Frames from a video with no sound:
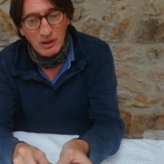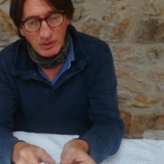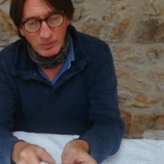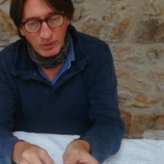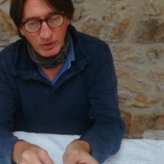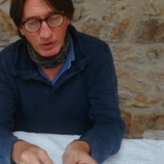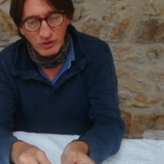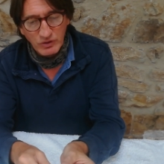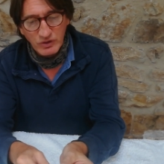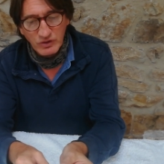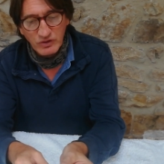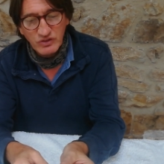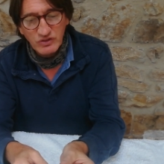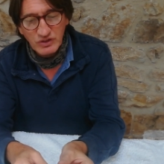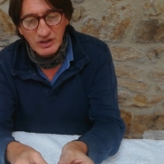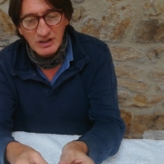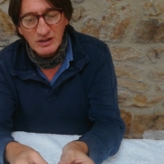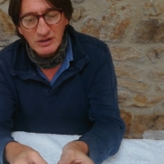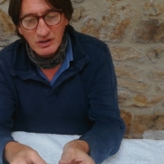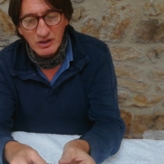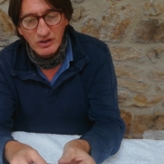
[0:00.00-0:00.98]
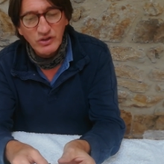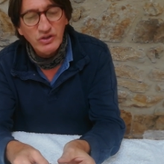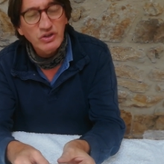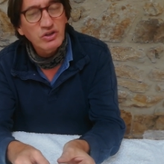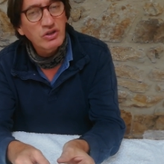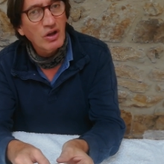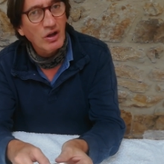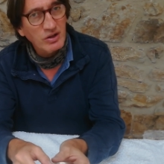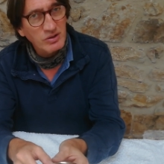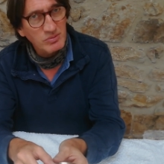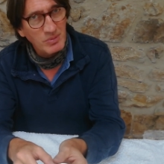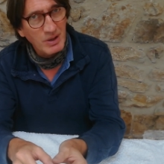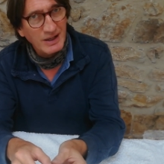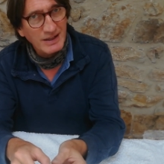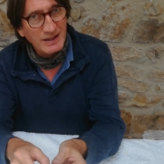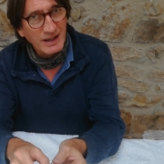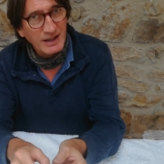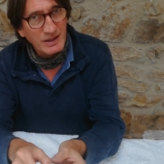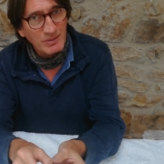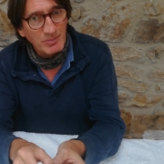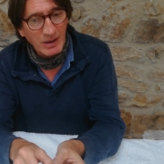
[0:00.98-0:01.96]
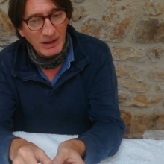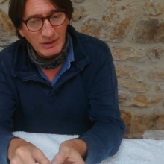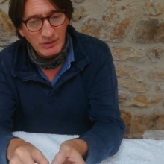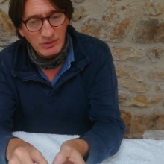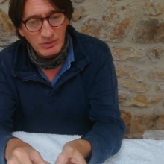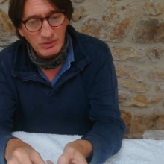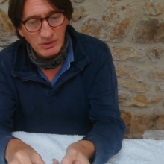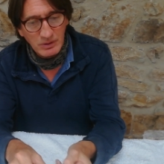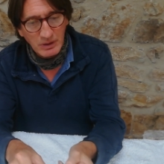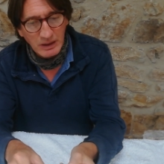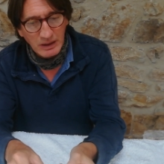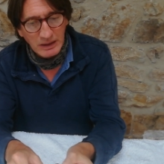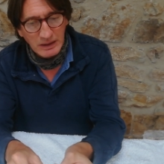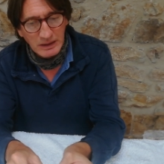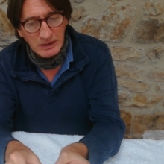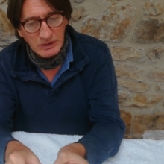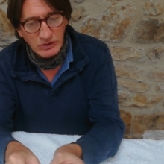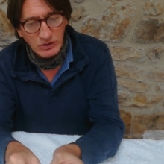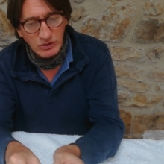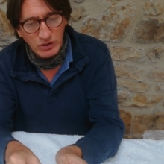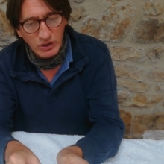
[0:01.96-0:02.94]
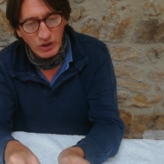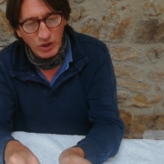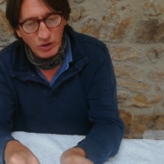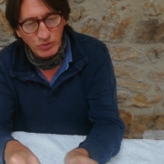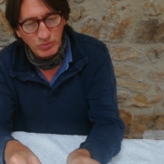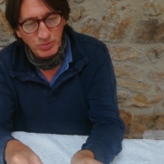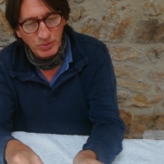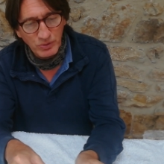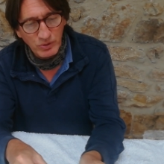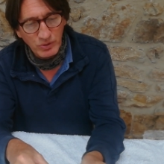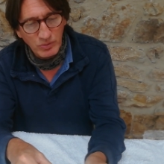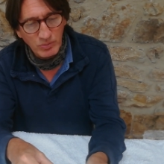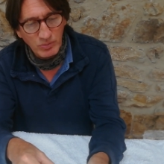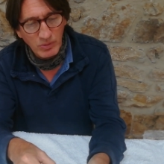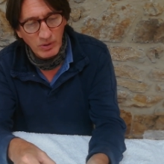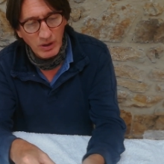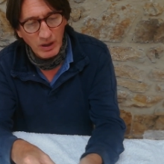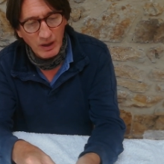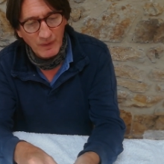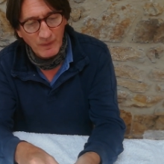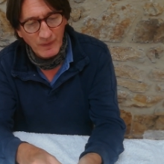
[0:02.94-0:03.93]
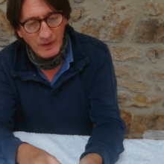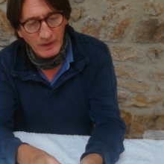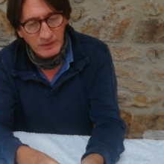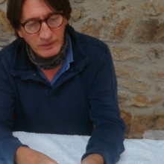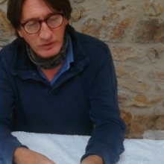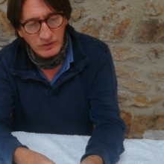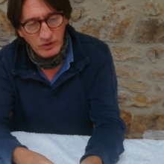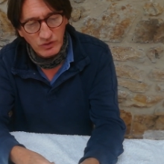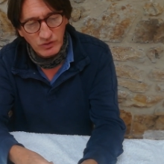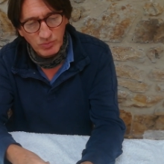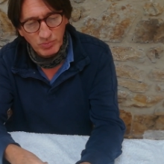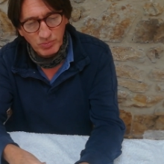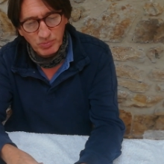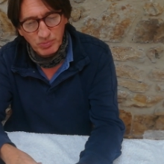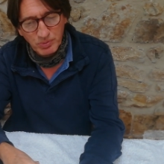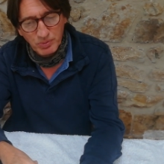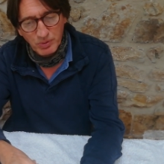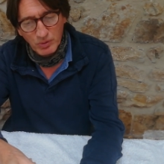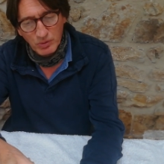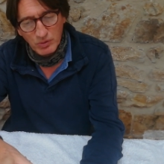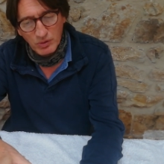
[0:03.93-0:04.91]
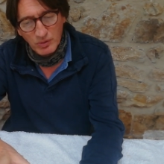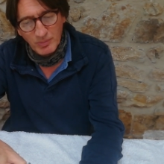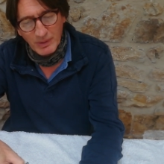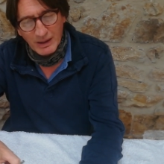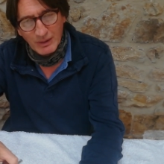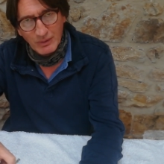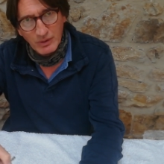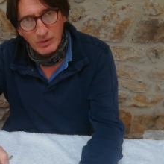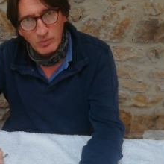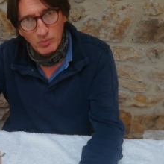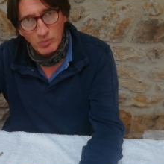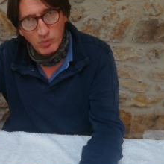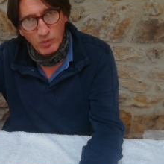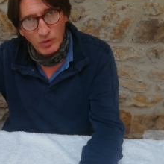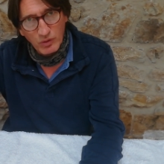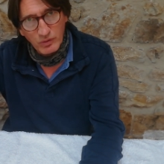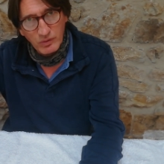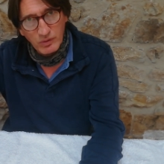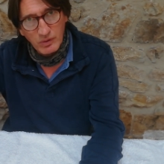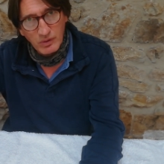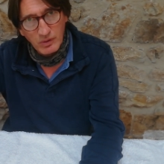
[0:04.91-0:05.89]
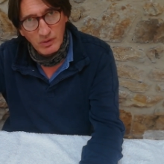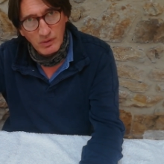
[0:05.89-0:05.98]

because it's still a nightmare getting them out, and you can open them and then just pull them out in one.